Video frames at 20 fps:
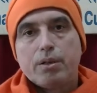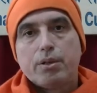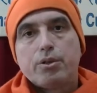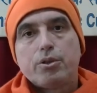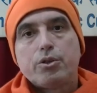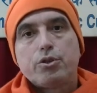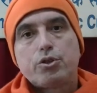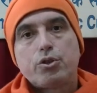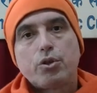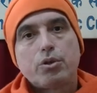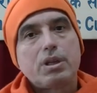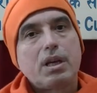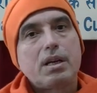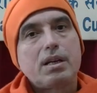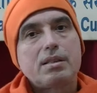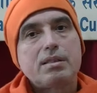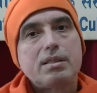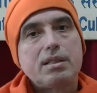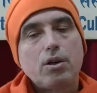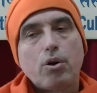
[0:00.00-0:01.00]
So there
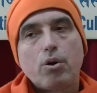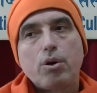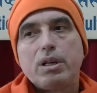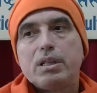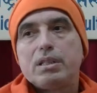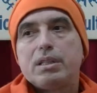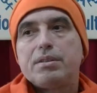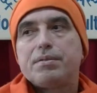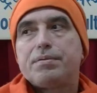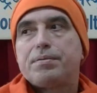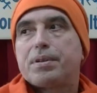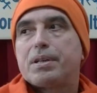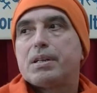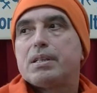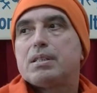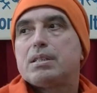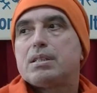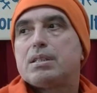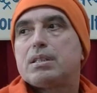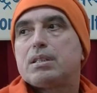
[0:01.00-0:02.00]
is the only
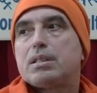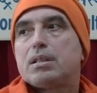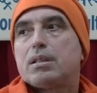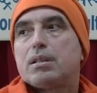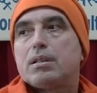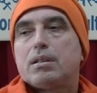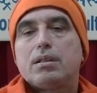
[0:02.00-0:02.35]
difference